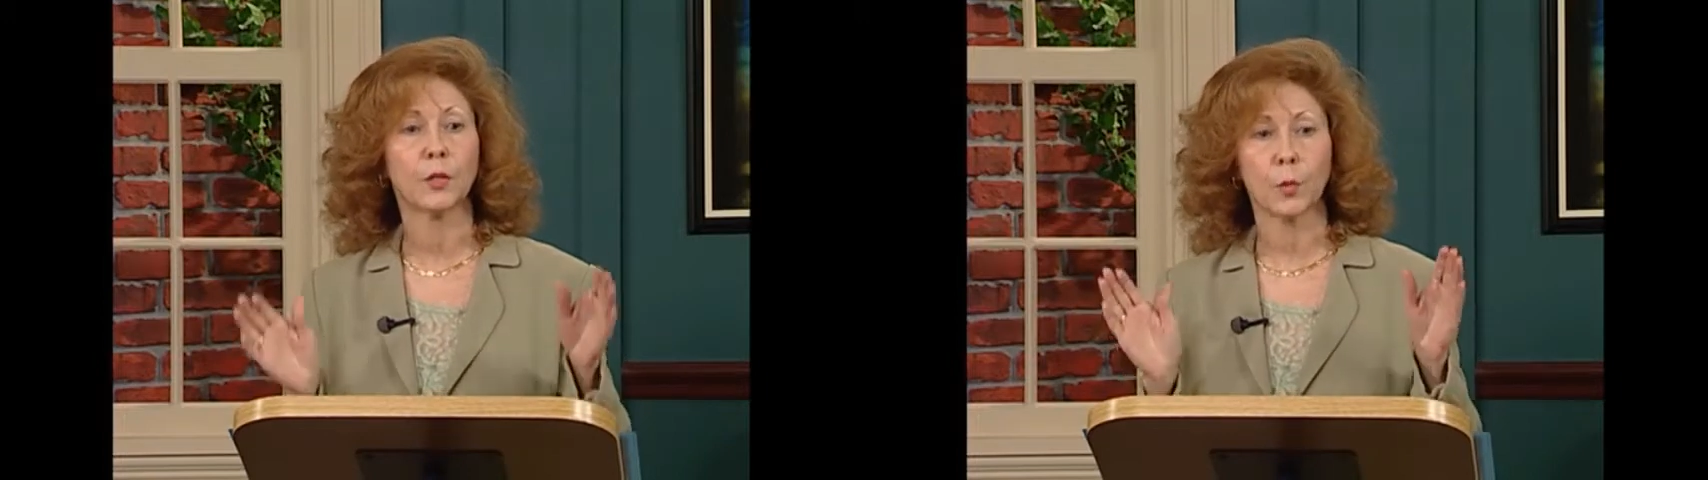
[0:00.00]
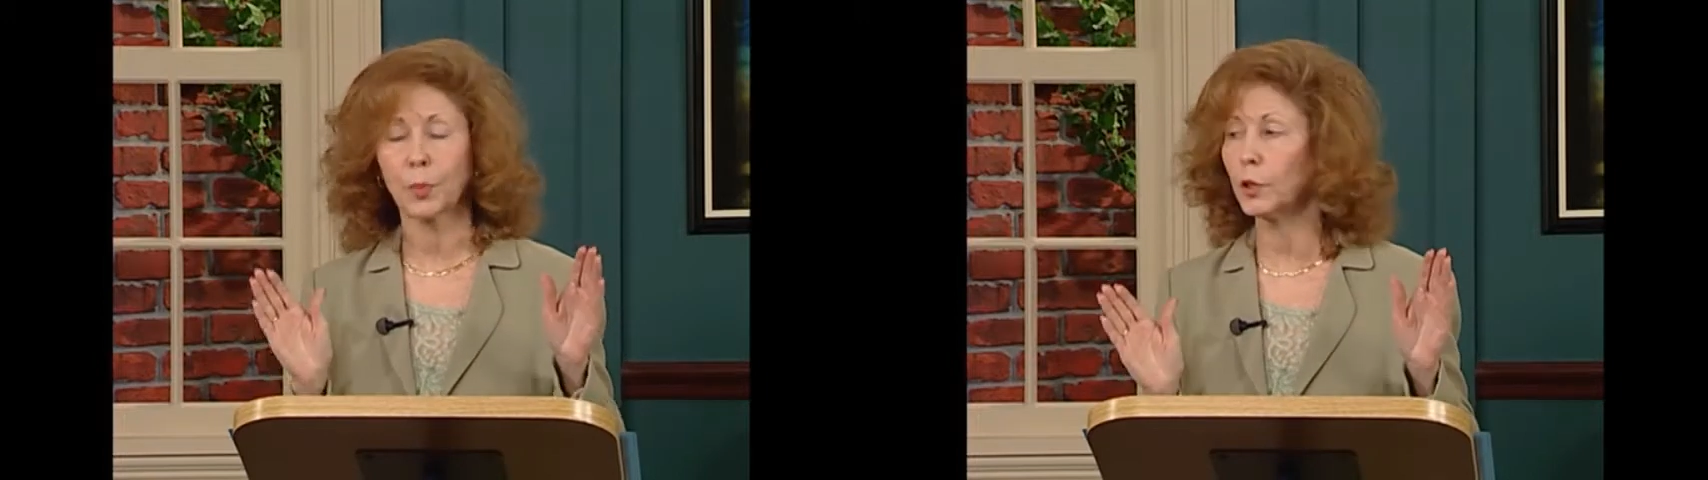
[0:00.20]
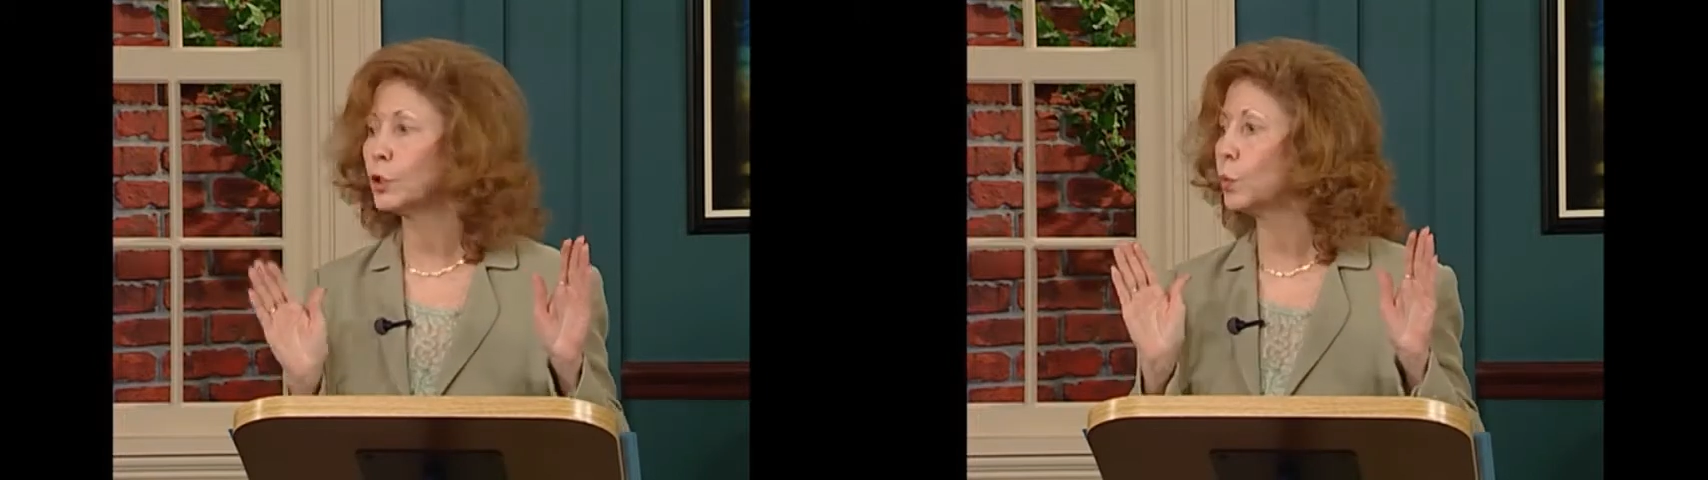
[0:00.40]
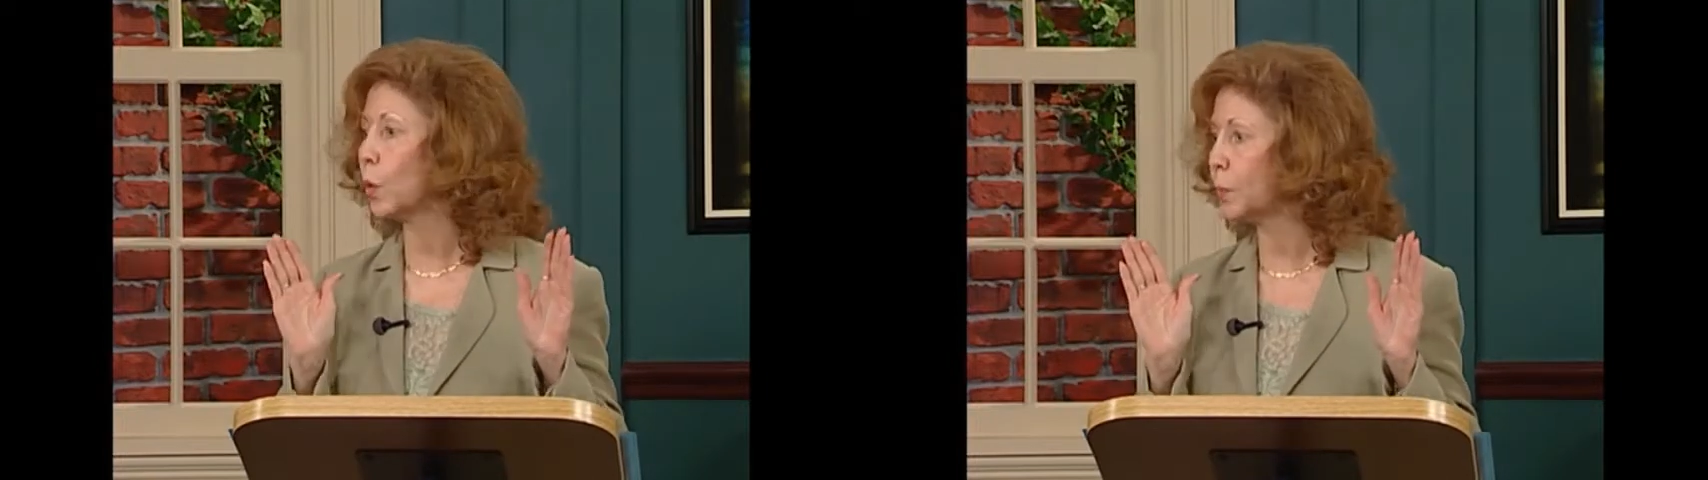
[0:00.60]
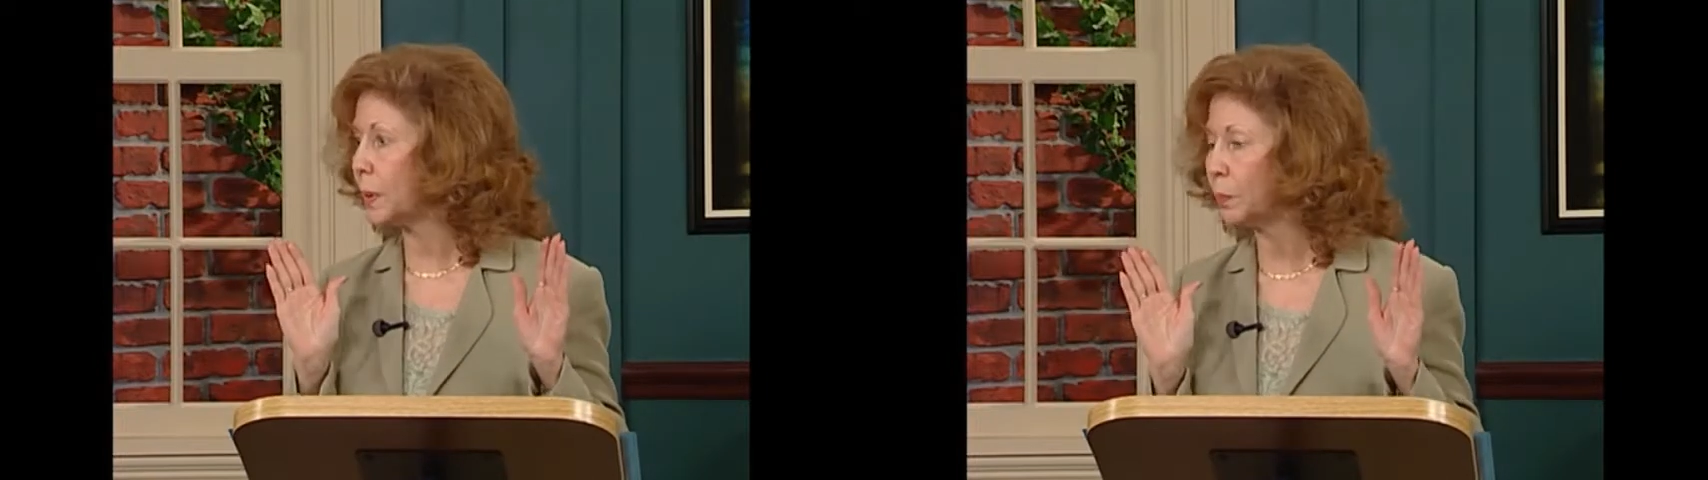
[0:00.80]
The person
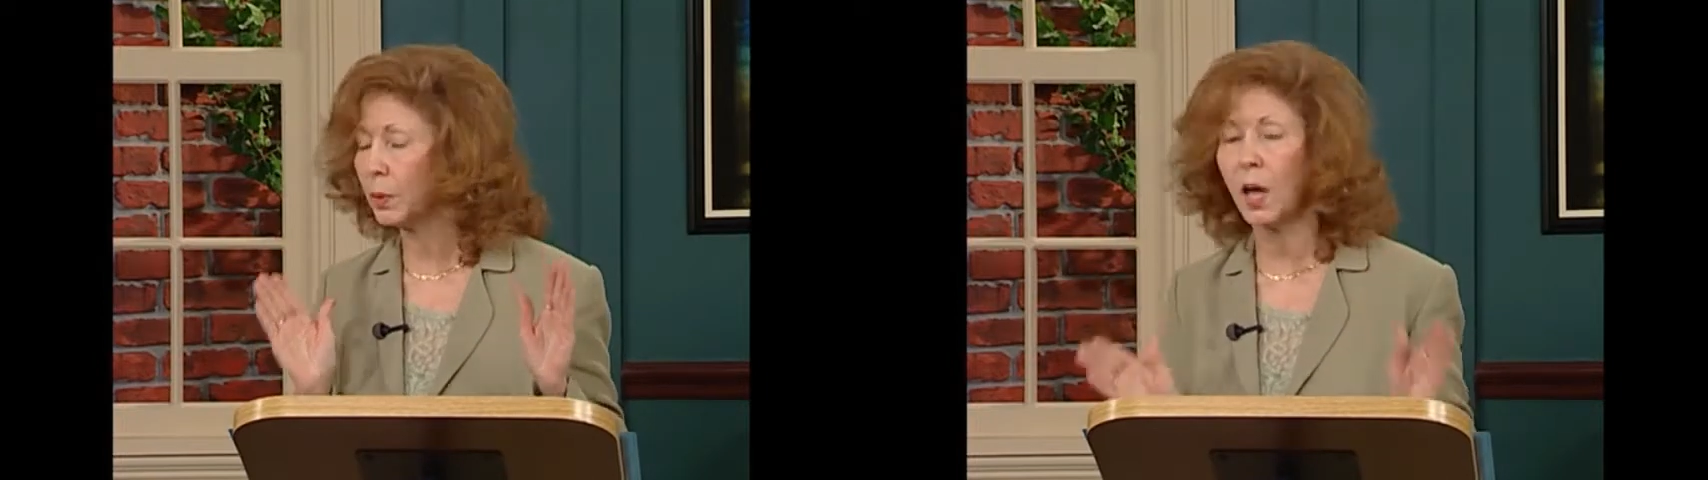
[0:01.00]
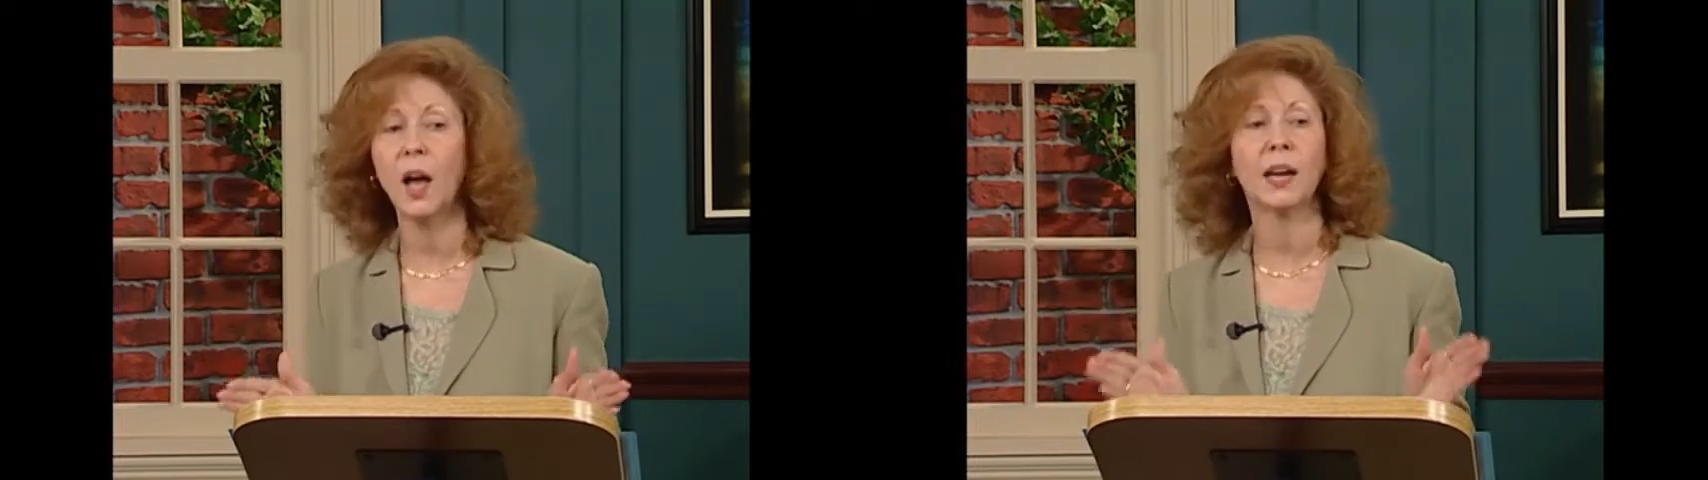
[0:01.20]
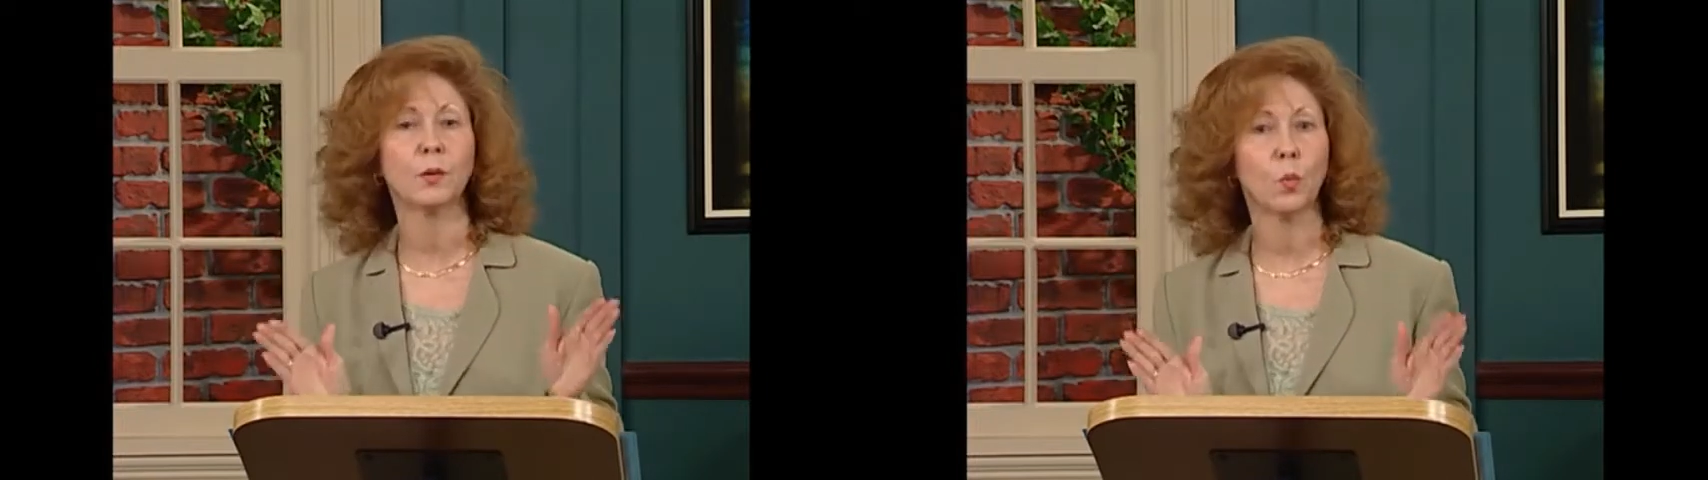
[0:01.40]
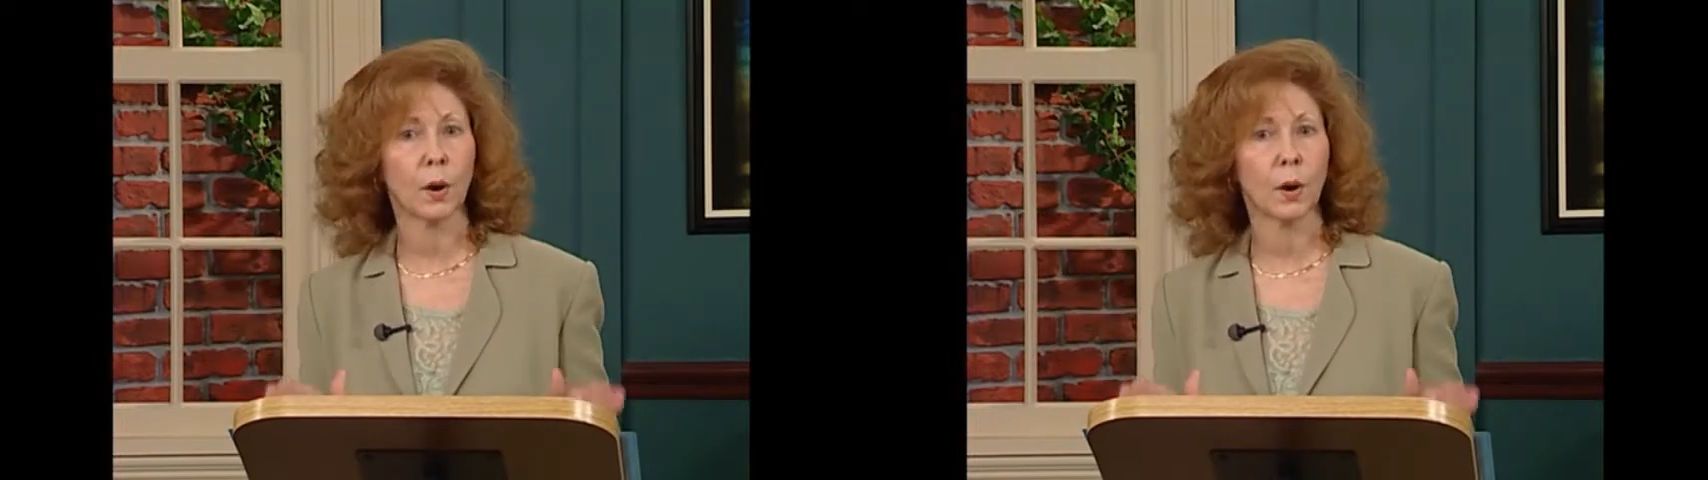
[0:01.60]
will be blind